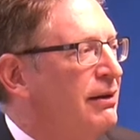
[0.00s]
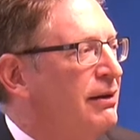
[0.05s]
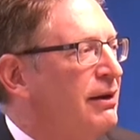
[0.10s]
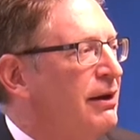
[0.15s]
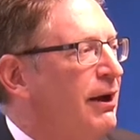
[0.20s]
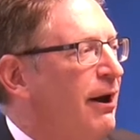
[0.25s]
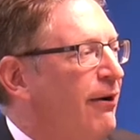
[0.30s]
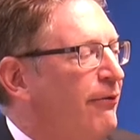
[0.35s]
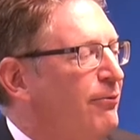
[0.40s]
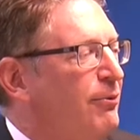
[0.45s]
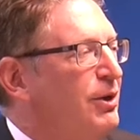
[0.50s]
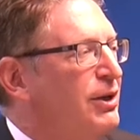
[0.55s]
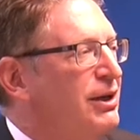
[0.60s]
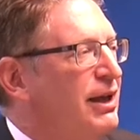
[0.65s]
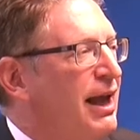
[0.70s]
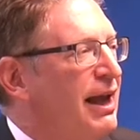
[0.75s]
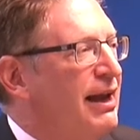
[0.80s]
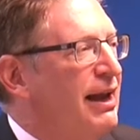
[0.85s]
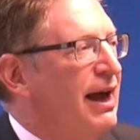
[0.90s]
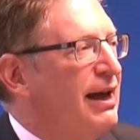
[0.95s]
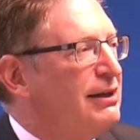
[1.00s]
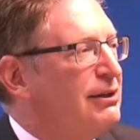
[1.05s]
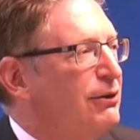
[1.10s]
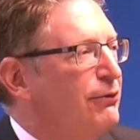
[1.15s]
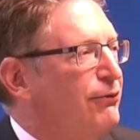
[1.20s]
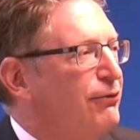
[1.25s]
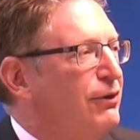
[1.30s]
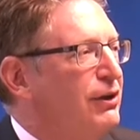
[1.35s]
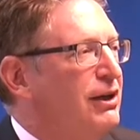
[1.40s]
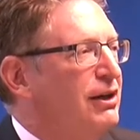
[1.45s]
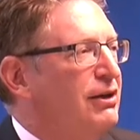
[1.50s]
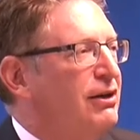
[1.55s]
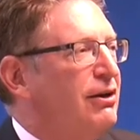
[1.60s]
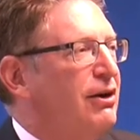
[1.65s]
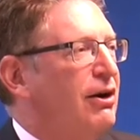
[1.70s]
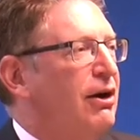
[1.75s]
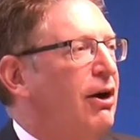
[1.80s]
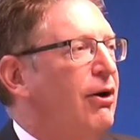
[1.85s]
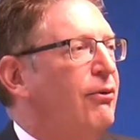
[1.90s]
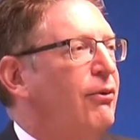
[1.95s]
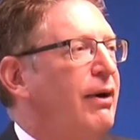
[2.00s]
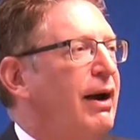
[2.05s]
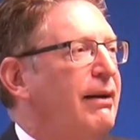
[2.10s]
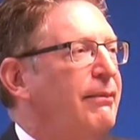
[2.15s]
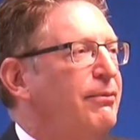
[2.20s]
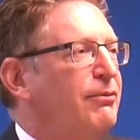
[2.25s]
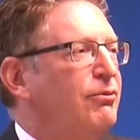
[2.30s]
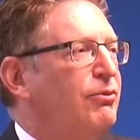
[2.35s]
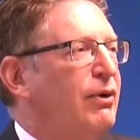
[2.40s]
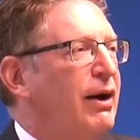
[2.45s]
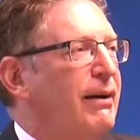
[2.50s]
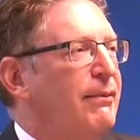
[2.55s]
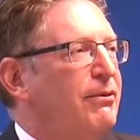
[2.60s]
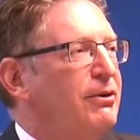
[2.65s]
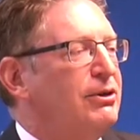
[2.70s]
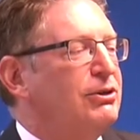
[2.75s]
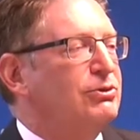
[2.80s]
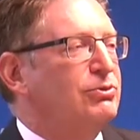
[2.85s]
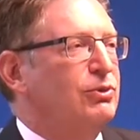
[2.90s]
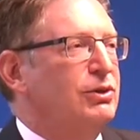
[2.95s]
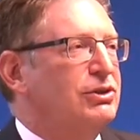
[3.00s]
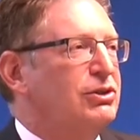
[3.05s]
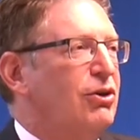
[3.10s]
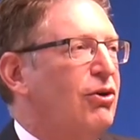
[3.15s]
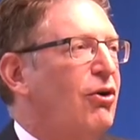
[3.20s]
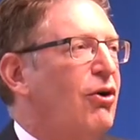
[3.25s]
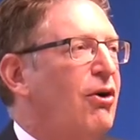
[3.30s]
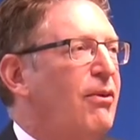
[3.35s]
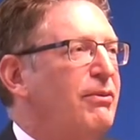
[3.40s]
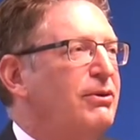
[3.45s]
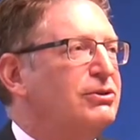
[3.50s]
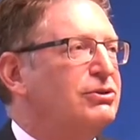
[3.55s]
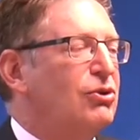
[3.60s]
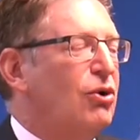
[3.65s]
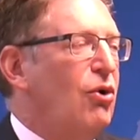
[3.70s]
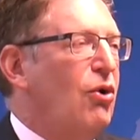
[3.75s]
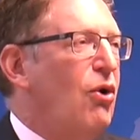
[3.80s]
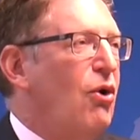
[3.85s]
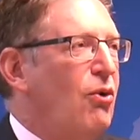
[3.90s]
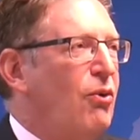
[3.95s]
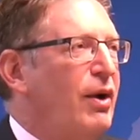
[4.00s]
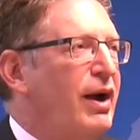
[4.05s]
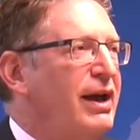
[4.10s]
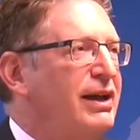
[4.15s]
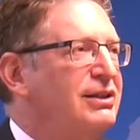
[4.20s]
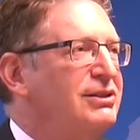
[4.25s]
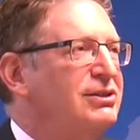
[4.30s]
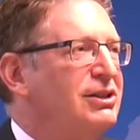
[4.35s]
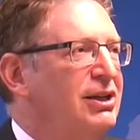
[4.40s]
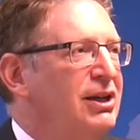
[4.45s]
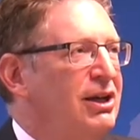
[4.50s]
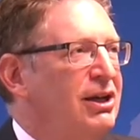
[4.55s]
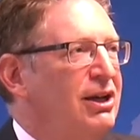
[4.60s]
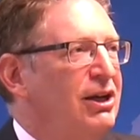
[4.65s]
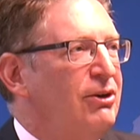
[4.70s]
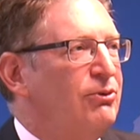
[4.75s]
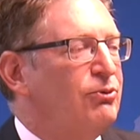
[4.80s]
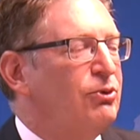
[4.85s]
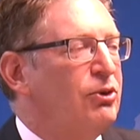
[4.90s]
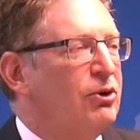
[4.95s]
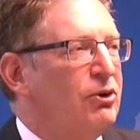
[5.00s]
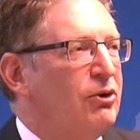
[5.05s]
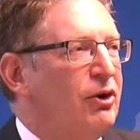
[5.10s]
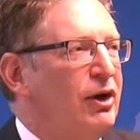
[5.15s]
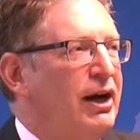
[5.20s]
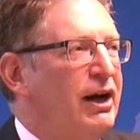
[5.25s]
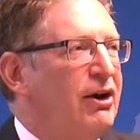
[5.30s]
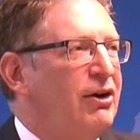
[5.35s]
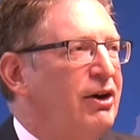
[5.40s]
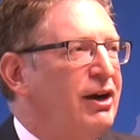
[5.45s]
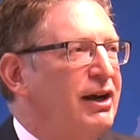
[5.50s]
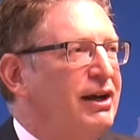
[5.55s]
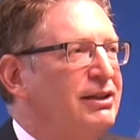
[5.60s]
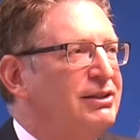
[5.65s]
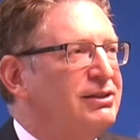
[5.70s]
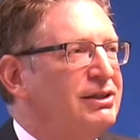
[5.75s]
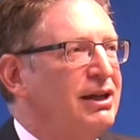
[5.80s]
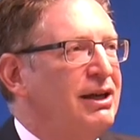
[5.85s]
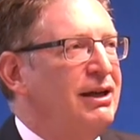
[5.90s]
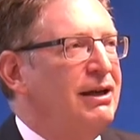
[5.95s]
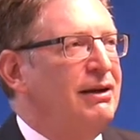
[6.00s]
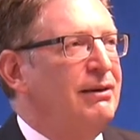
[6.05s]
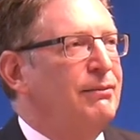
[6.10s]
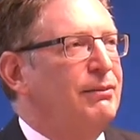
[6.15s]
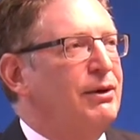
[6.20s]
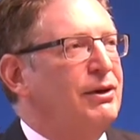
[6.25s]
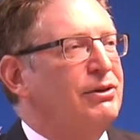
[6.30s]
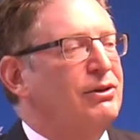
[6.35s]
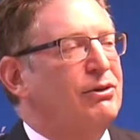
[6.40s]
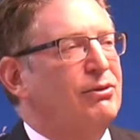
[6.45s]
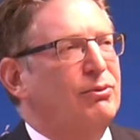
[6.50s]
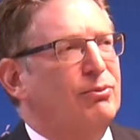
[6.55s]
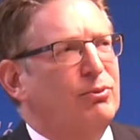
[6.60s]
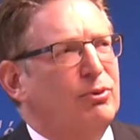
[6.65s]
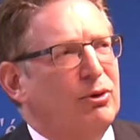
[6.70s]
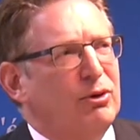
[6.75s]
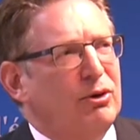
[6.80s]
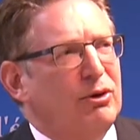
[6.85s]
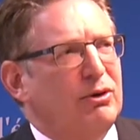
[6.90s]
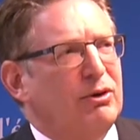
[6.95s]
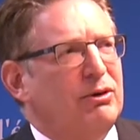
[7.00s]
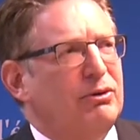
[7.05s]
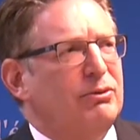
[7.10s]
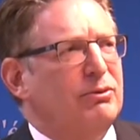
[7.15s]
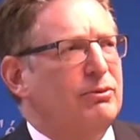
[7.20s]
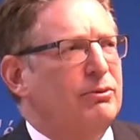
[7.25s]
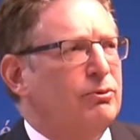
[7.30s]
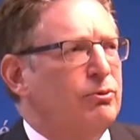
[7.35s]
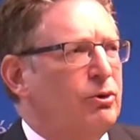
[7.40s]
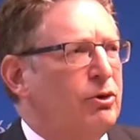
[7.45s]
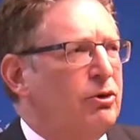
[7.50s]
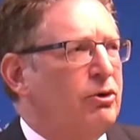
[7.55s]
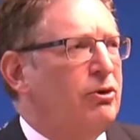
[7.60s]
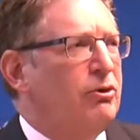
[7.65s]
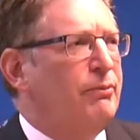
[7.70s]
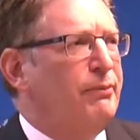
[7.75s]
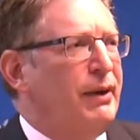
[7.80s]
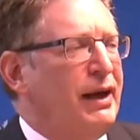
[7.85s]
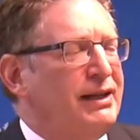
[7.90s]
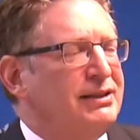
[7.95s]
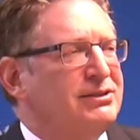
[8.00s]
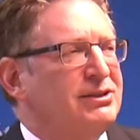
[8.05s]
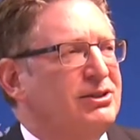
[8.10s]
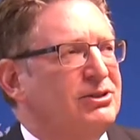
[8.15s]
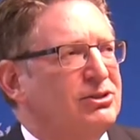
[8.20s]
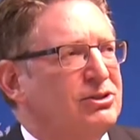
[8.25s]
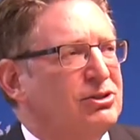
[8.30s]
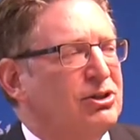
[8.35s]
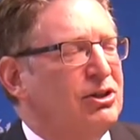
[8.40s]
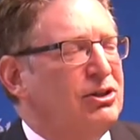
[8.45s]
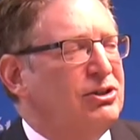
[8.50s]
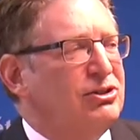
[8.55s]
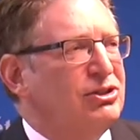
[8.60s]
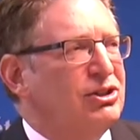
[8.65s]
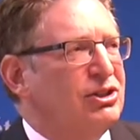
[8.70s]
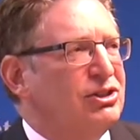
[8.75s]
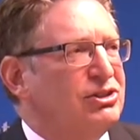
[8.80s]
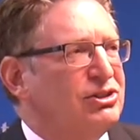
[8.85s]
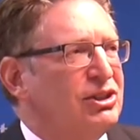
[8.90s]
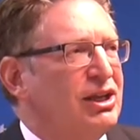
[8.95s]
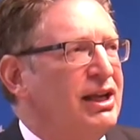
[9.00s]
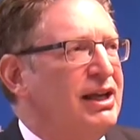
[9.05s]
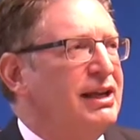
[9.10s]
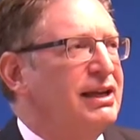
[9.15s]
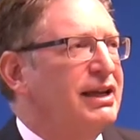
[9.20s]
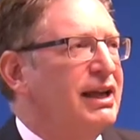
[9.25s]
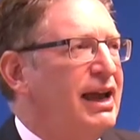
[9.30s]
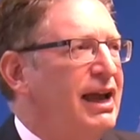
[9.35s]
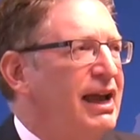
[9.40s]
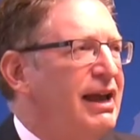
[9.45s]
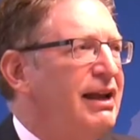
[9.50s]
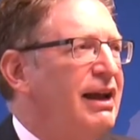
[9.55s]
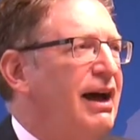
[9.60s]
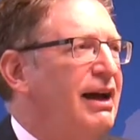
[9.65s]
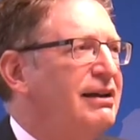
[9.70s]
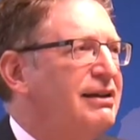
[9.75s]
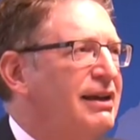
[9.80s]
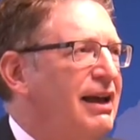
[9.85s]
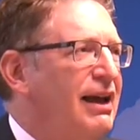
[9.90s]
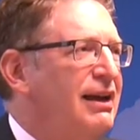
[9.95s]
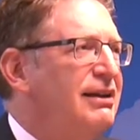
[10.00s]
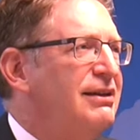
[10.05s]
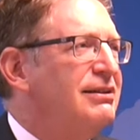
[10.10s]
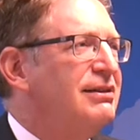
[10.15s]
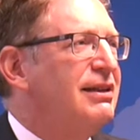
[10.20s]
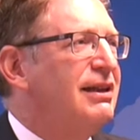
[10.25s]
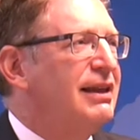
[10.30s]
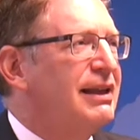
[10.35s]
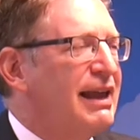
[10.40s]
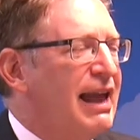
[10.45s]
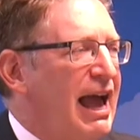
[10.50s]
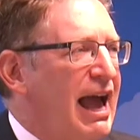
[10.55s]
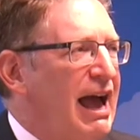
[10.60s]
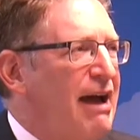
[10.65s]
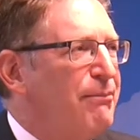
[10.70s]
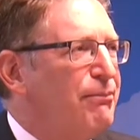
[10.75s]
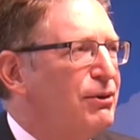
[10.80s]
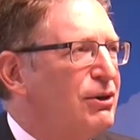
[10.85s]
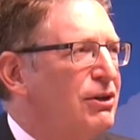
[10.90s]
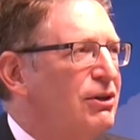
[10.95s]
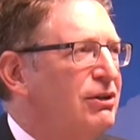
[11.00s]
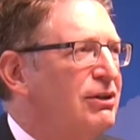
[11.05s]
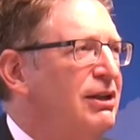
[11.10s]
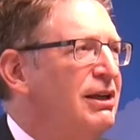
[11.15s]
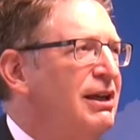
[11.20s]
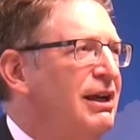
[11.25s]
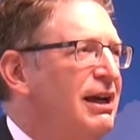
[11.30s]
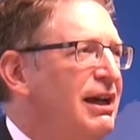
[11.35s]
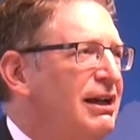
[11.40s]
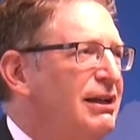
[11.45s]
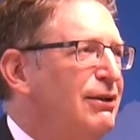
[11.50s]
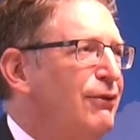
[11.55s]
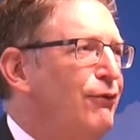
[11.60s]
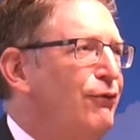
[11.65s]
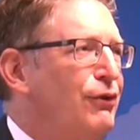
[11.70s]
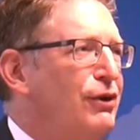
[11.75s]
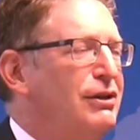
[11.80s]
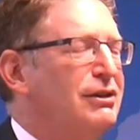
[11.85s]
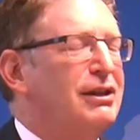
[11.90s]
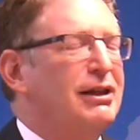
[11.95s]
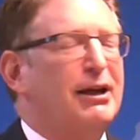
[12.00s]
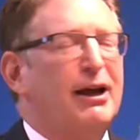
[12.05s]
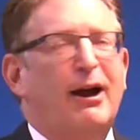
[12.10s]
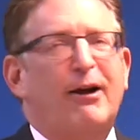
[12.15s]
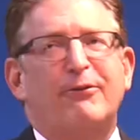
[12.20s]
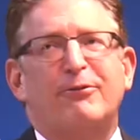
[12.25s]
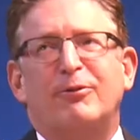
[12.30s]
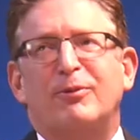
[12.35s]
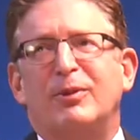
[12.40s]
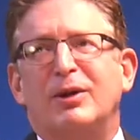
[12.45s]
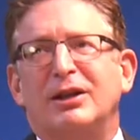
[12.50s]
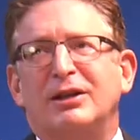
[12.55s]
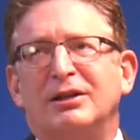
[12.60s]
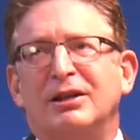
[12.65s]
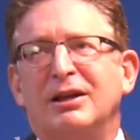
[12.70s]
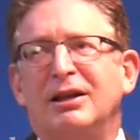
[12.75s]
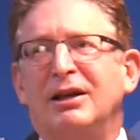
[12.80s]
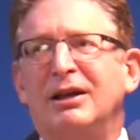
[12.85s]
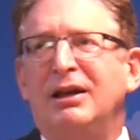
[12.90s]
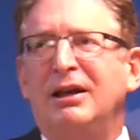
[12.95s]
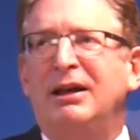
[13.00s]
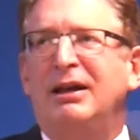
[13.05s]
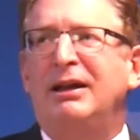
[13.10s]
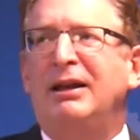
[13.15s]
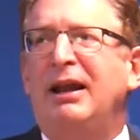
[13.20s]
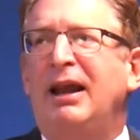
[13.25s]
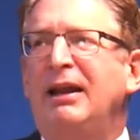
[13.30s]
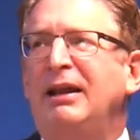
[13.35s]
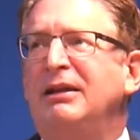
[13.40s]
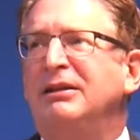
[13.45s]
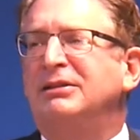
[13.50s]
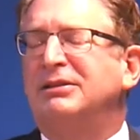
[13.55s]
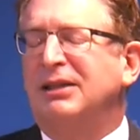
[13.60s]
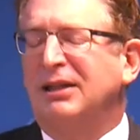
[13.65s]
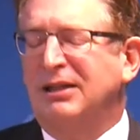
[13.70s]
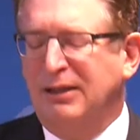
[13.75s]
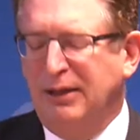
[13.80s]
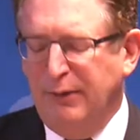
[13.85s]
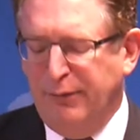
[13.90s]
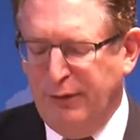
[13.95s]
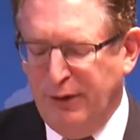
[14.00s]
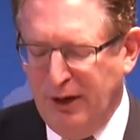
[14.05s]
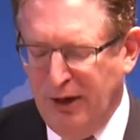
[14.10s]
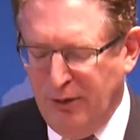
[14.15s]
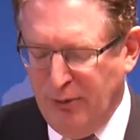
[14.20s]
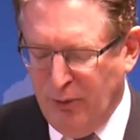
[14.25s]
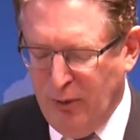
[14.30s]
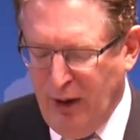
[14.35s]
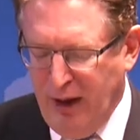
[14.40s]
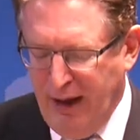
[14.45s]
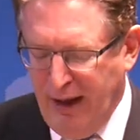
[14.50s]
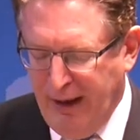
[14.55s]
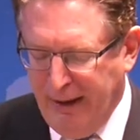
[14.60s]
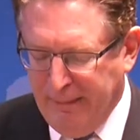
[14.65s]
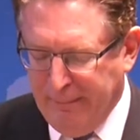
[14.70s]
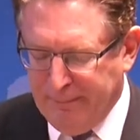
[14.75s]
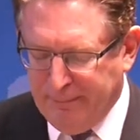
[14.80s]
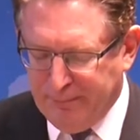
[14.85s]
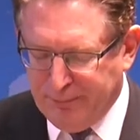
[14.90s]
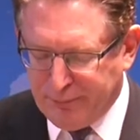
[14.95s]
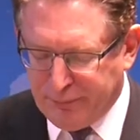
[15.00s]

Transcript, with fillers: The government cannot defeat reb rebels, which are almost always in rural areas, but the rural, rural based insurgents cannot get into the capital and defeat the government in any significant way.